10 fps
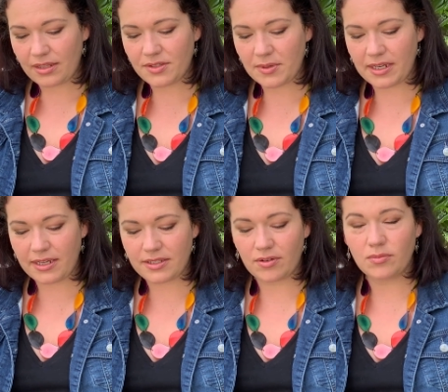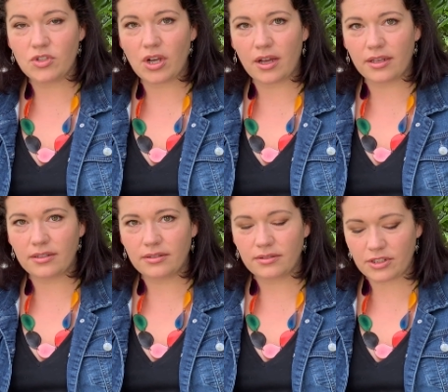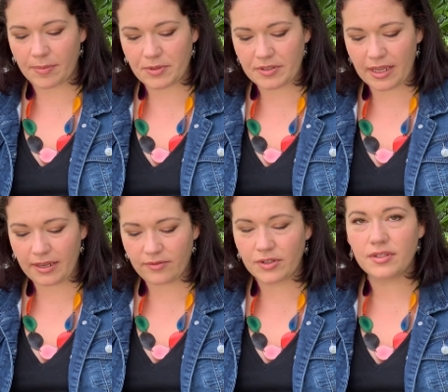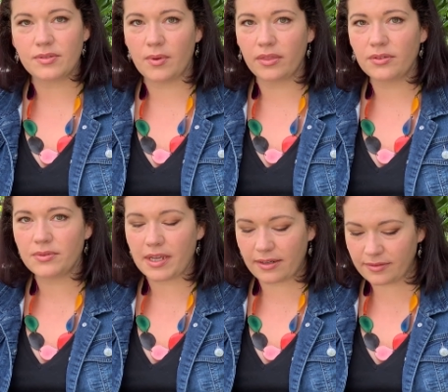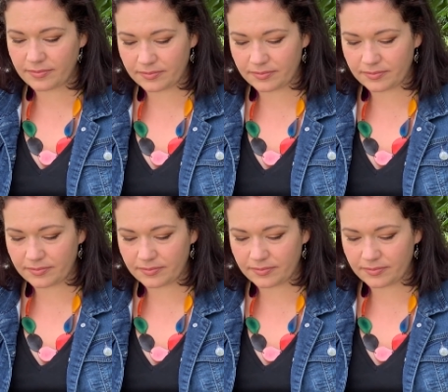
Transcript: This reading is from John chapter 10, verses 1 through 10.